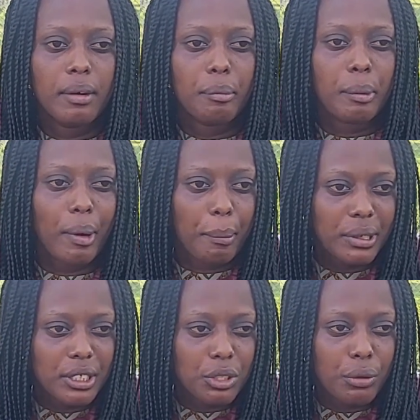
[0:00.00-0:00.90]
People are
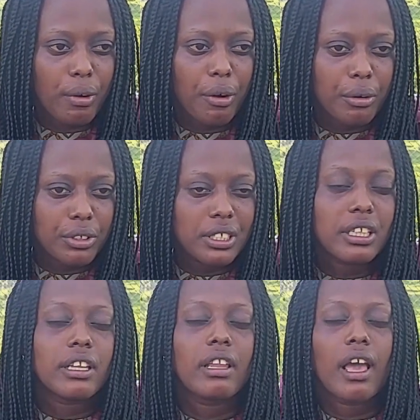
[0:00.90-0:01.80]
passing through a road
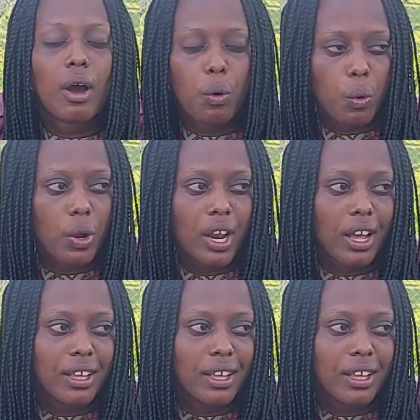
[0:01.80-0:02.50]
in their corner.